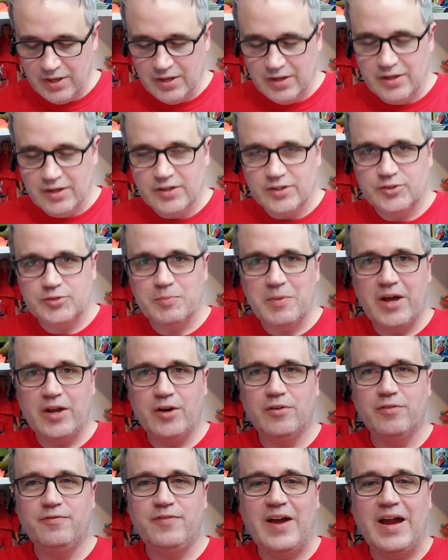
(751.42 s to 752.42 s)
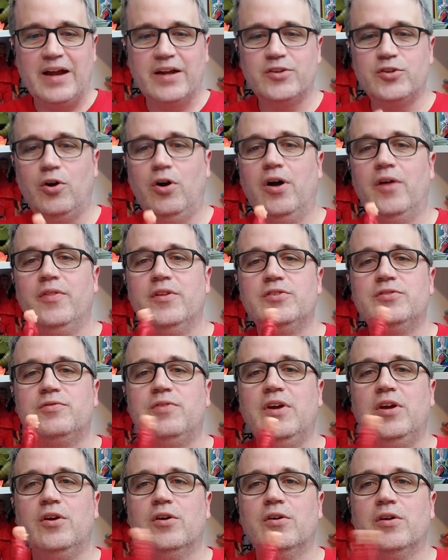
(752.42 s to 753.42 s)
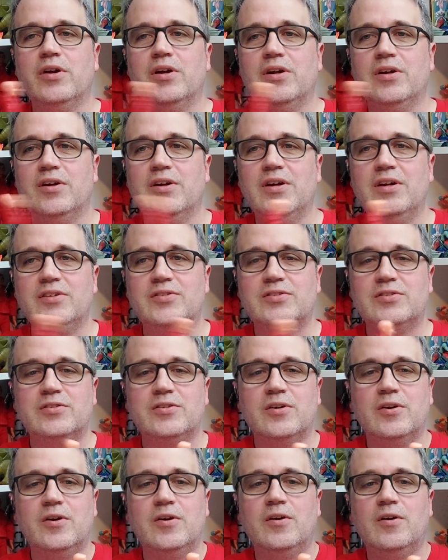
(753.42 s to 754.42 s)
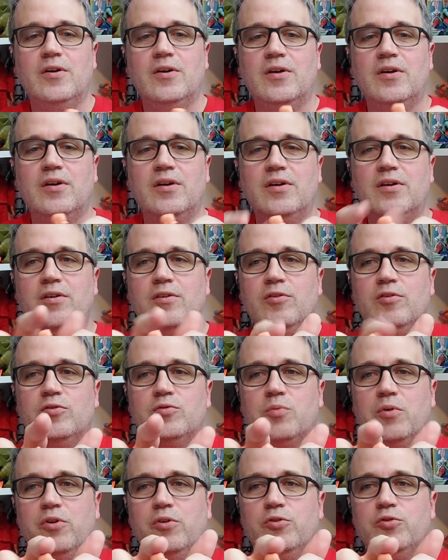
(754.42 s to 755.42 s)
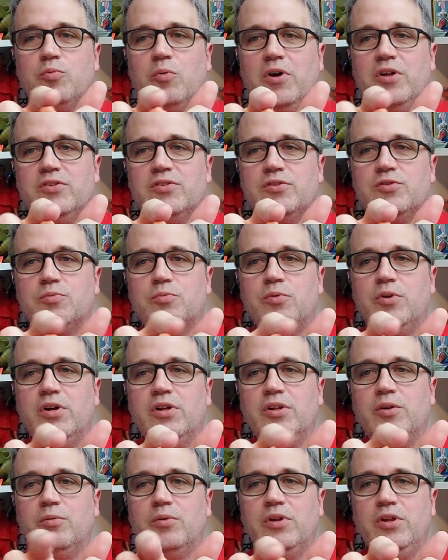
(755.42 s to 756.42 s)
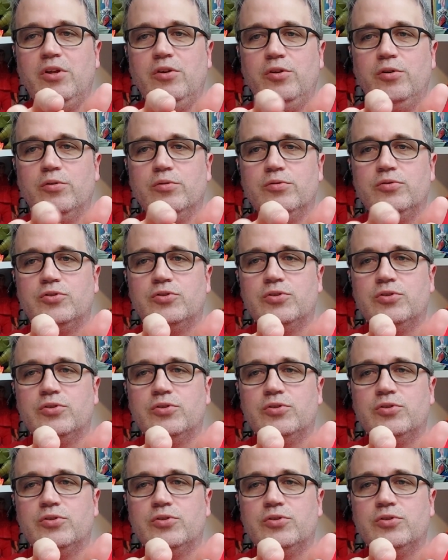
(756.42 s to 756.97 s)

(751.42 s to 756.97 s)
As a matter of fact, on this figure, it's one of those ones that's really, really loose.